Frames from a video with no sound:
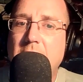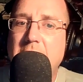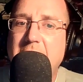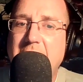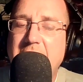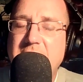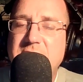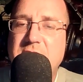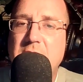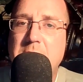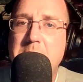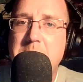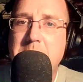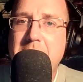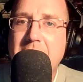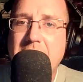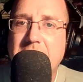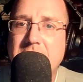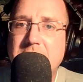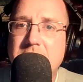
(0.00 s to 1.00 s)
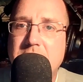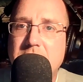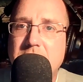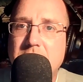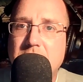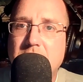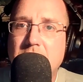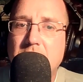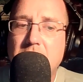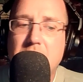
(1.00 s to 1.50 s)
is it meant
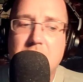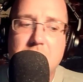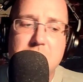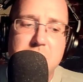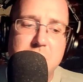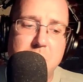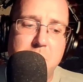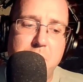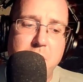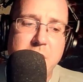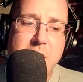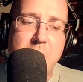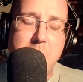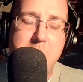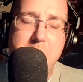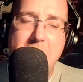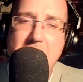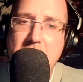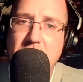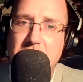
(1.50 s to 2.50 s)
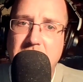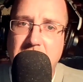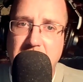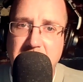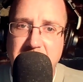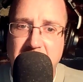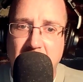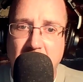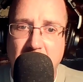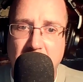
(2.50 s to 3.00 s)
to bring about an
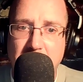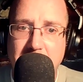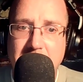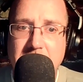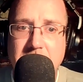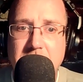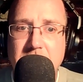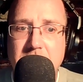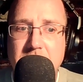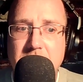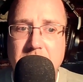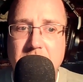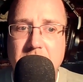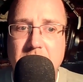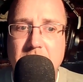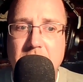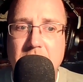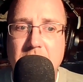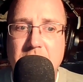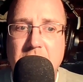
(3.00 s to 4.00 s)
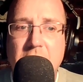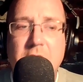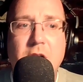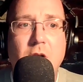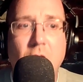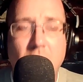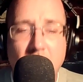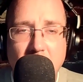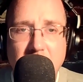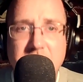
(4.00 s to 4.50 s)
environment that
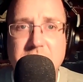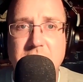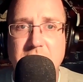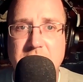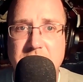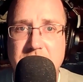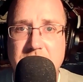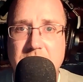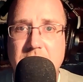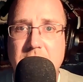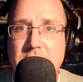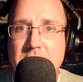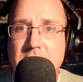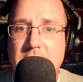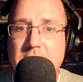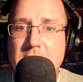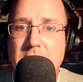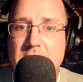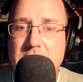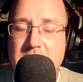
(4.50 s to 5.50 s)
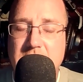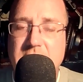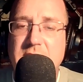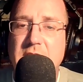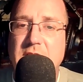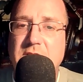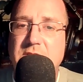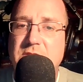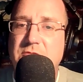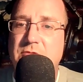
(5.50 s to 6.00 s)
causes this
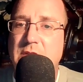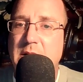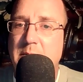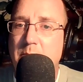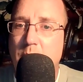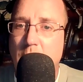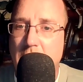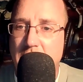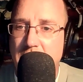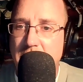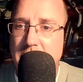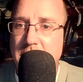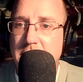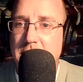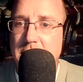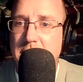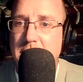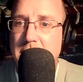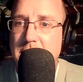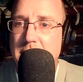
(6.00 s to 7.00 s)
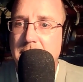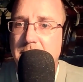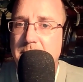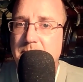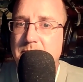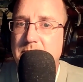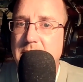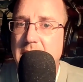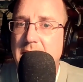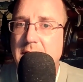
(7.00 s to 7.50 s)
extreme weather
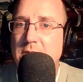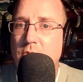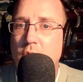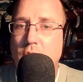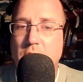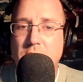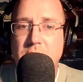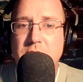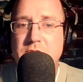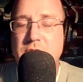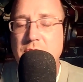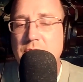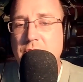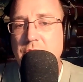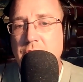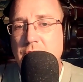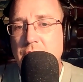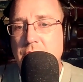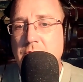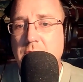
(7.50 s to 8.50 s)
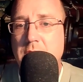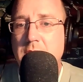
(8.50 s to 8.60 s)
in order to